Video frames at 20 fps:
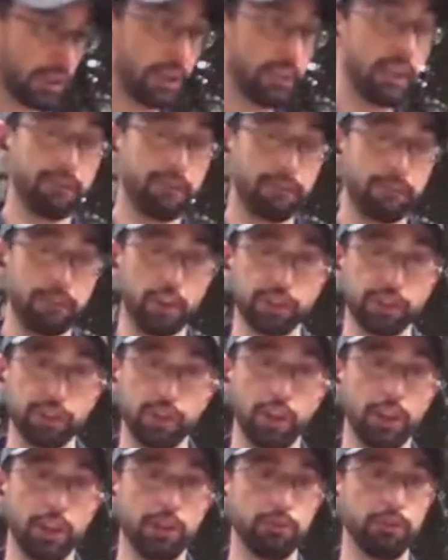on that first
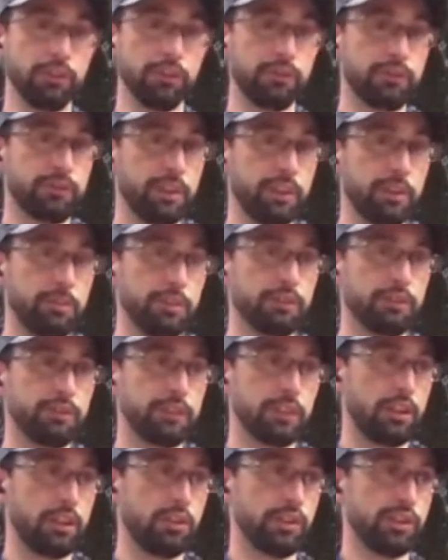night, when the female
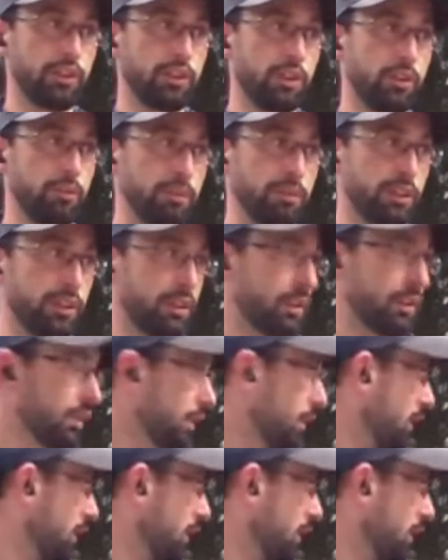flowers are open,